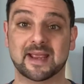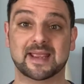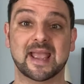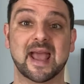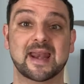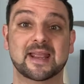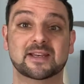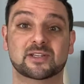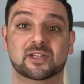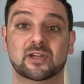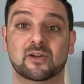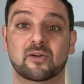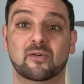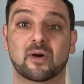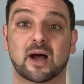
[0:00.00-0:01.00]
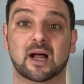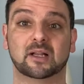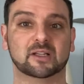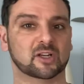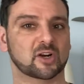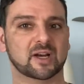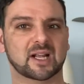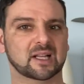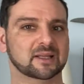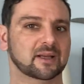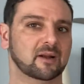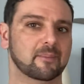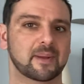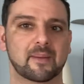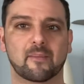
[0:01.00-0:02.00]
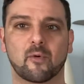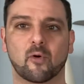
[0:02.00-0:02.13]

and get into learning a little bit